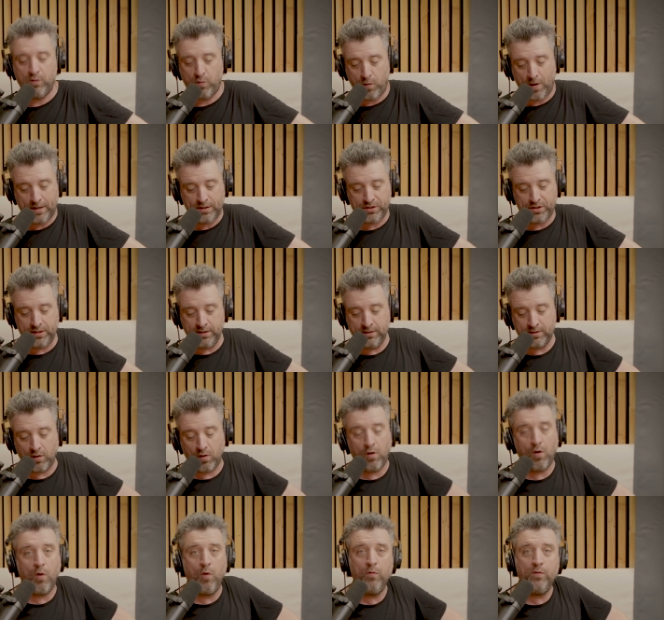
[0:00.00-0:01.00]
questions
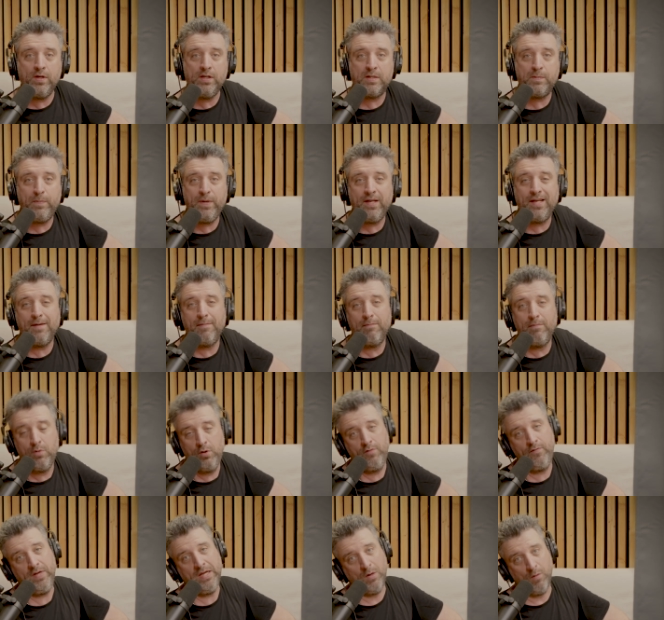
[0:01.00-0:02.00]
or only speak in
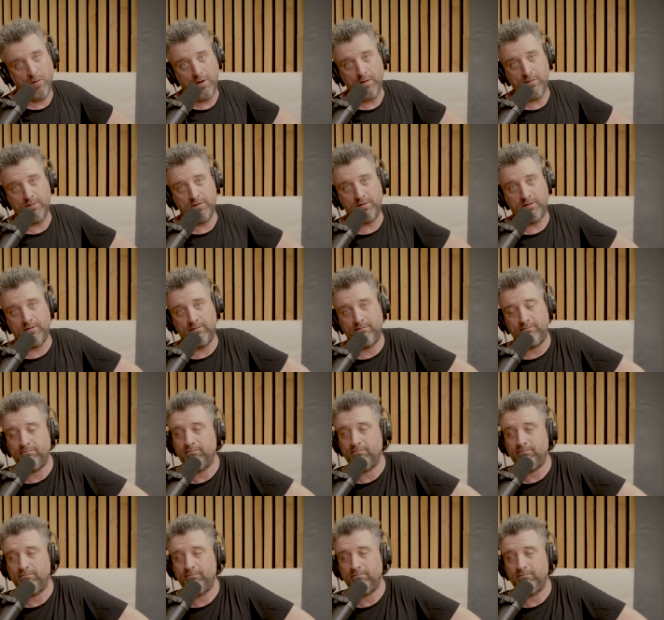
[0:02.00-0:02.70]
movie quotes?